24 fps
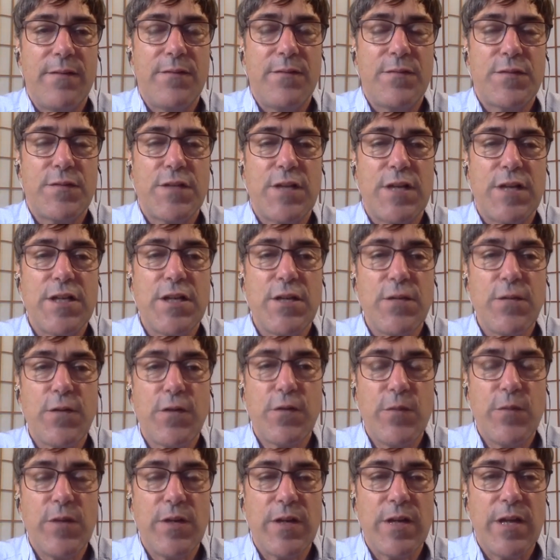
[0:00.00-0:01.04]
scientific
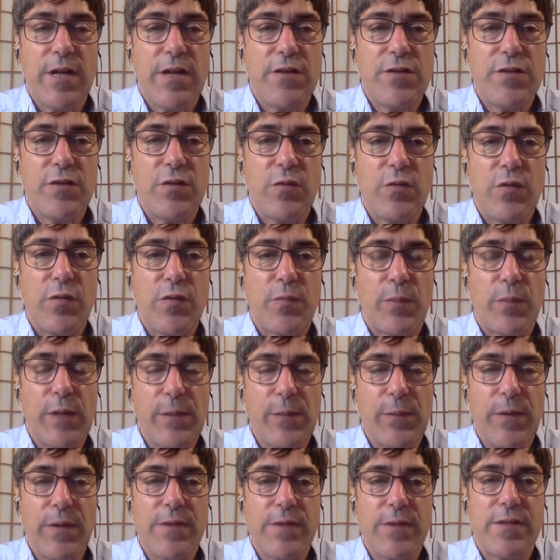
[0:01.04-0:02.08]
communication with
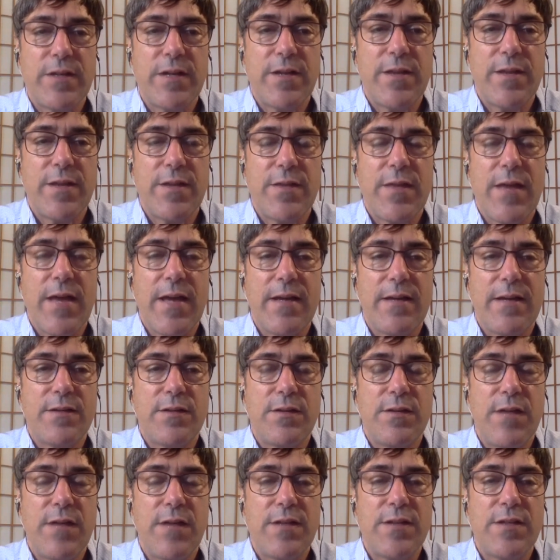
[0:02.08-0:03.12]
preprints, and I think
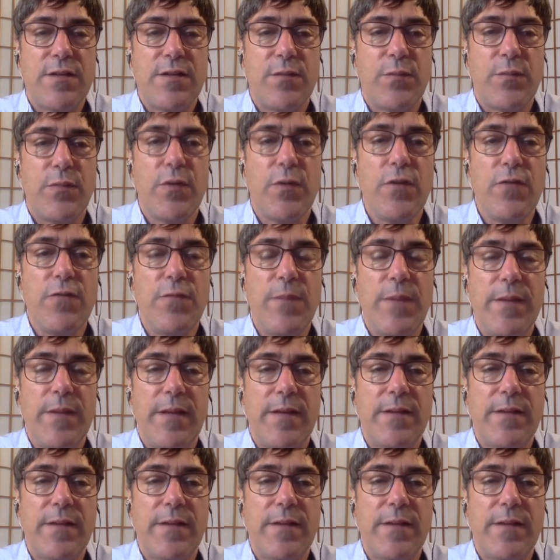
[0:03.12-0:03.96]
that's an improvement.